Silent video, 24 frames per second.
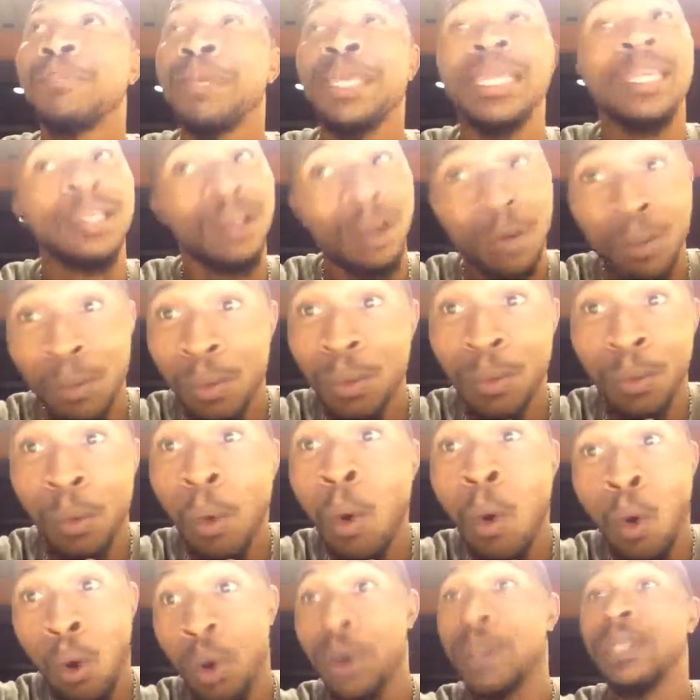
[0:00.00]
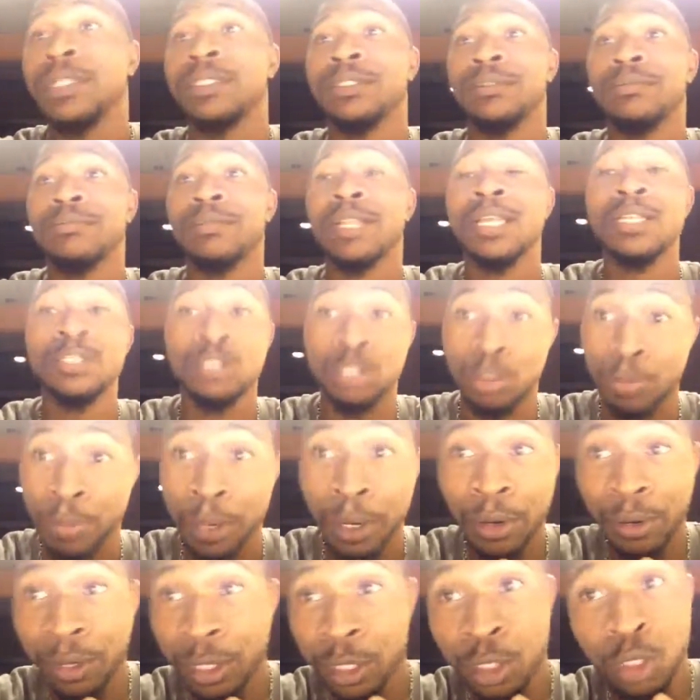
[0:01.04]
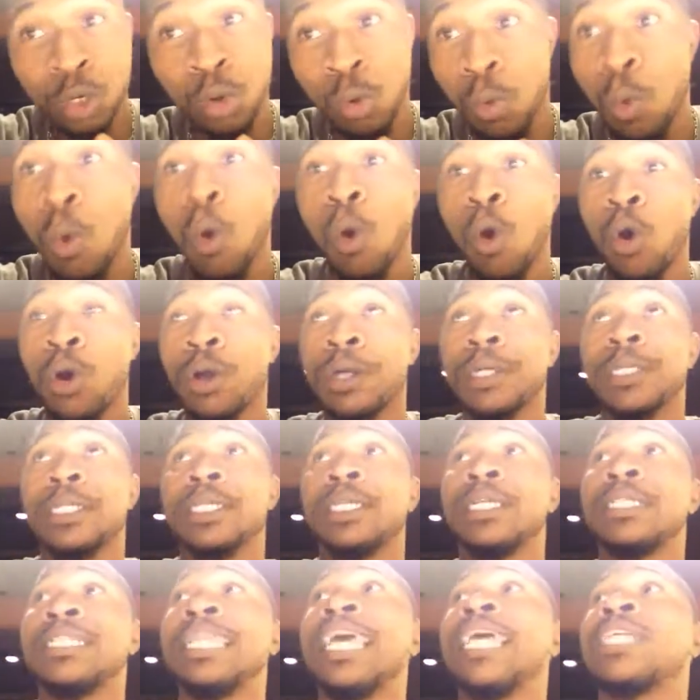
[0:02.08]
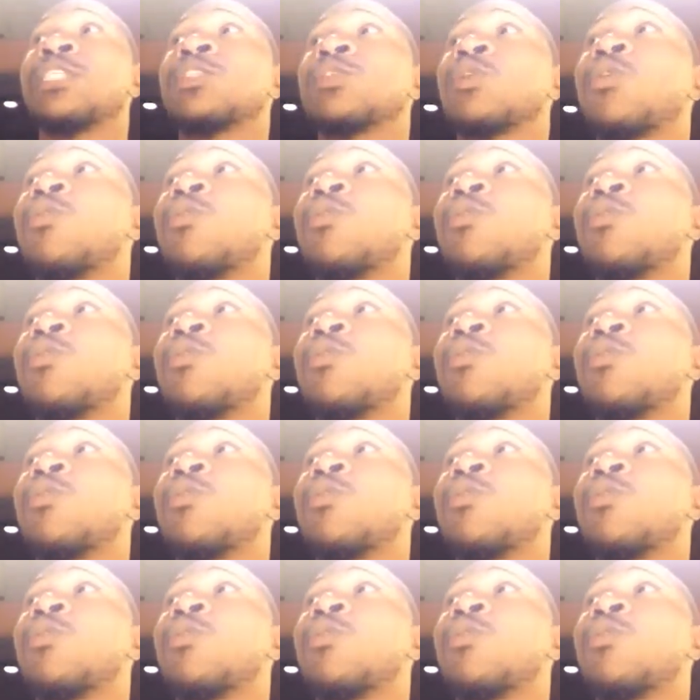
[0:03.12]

to be a war, a spiritual war that's